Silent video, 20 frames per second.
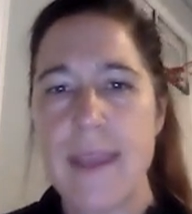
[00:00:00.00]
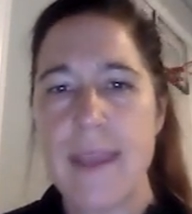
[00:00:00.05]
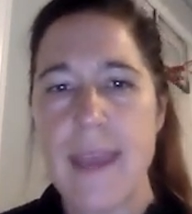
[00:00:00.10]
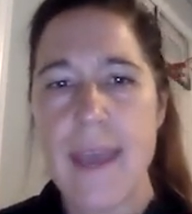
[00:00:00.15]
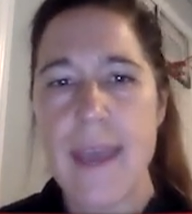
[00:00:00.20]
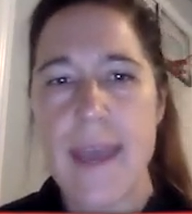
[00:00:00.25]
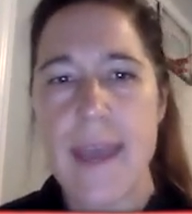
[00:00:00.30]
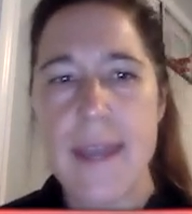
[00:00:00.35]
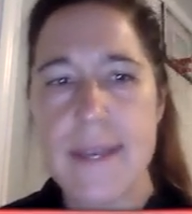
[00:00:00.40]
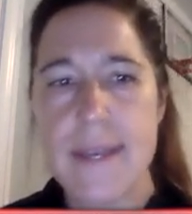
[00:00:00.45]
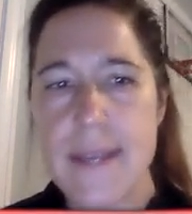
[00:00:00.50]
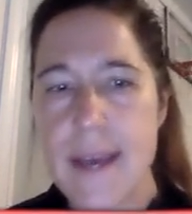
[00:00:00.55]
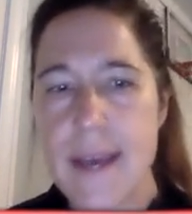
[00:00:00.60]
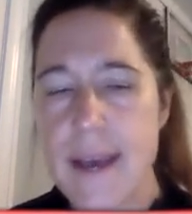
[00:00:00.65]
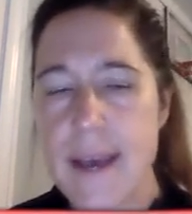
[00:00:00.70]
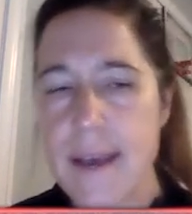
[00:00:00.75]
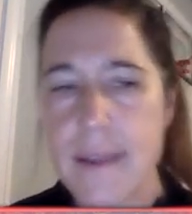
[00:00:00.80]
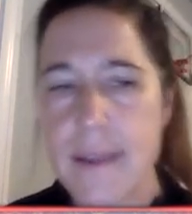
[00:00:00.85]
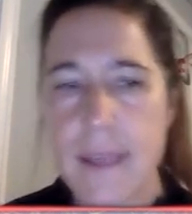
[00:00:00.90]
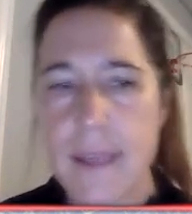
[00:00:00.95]
and
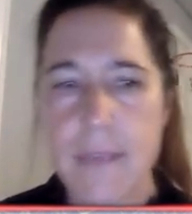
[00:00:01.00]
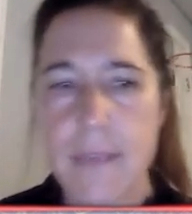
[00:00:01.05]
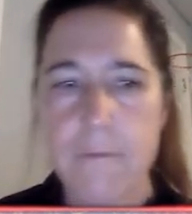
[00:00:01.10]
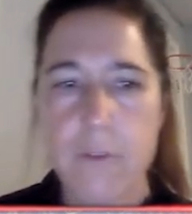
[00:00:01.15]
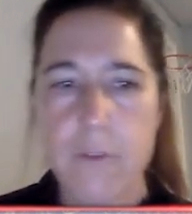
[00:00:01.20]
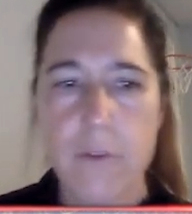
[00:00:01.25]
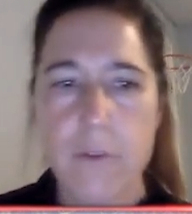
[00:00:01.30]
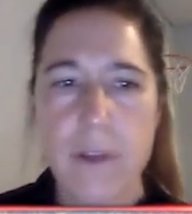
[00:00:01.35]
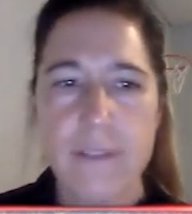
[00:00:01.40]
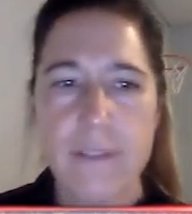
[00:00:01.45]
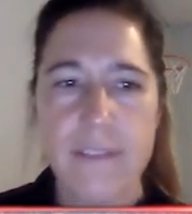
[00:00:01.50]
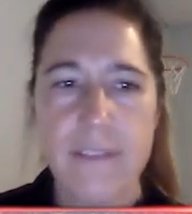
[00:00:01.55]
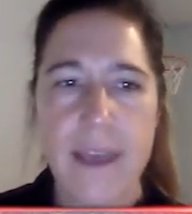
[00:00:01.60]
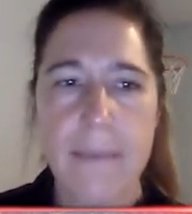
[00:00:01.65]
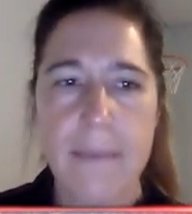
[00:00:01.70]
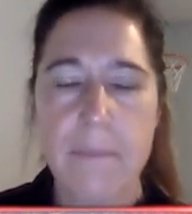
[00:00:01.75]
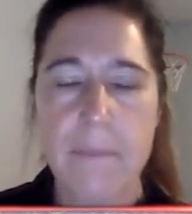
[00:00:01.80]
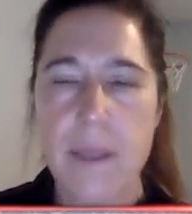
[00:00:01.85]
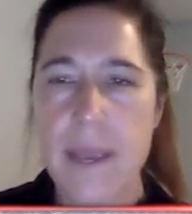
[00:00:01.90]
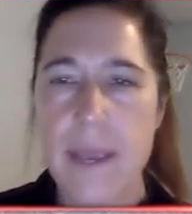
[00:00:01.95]
influence
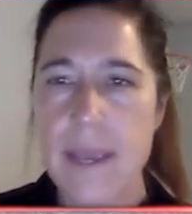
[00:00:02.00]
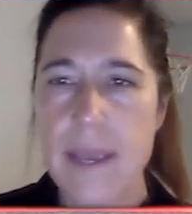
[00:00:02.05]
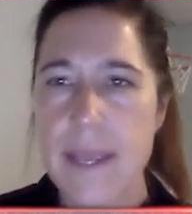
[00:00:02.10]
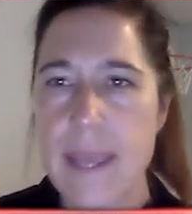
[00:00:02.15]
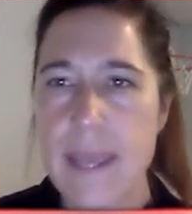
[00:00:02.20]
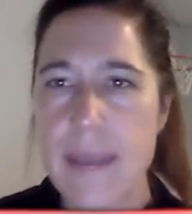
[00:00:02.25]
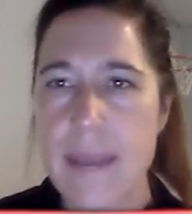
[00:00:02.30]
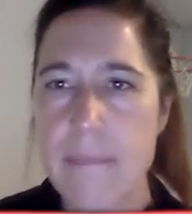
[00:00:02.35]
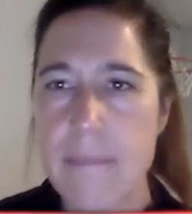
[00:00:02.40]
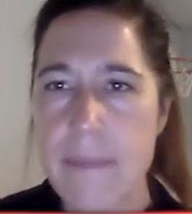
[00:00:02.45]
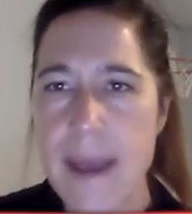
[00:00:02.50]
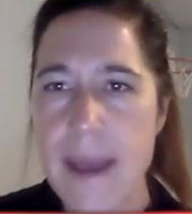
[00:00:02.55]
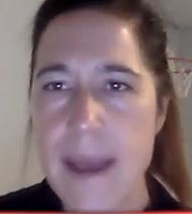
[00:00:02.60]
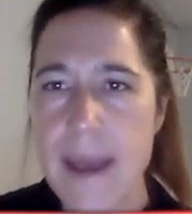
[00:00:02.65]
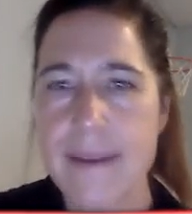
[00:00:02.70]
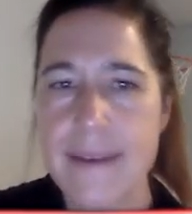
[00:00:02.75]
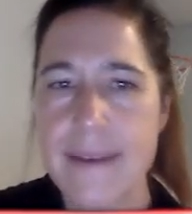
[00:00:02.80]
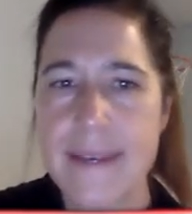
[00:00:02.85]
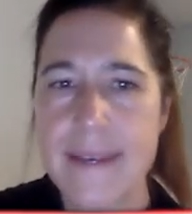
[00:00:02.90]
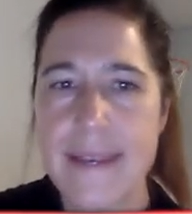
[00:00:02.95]
that play and get it back
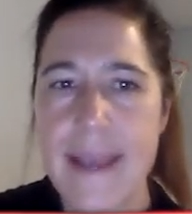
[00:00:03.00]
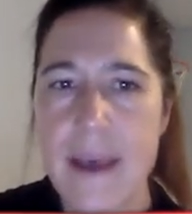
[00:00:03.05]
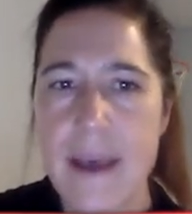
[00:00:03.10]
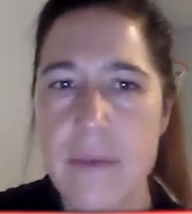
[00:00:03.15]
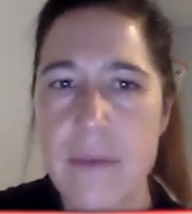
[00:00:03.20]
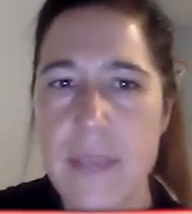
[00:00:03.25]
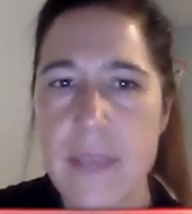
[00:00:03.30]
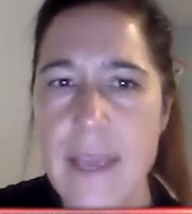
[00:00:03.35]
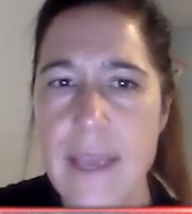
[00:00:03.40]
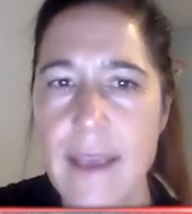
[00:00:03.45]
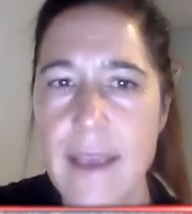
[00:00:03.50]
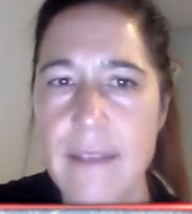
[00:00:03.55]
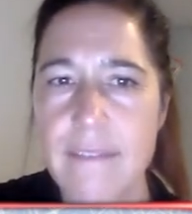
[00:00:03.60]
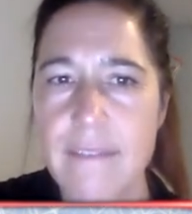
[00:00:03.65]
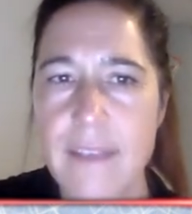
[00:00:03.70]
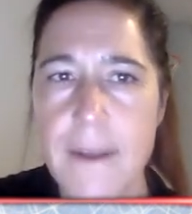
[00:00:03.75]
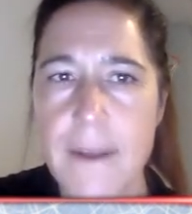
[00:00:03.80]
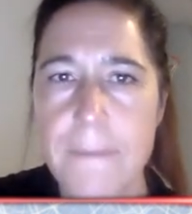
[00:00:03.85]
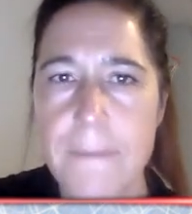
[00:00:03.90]
down the ice.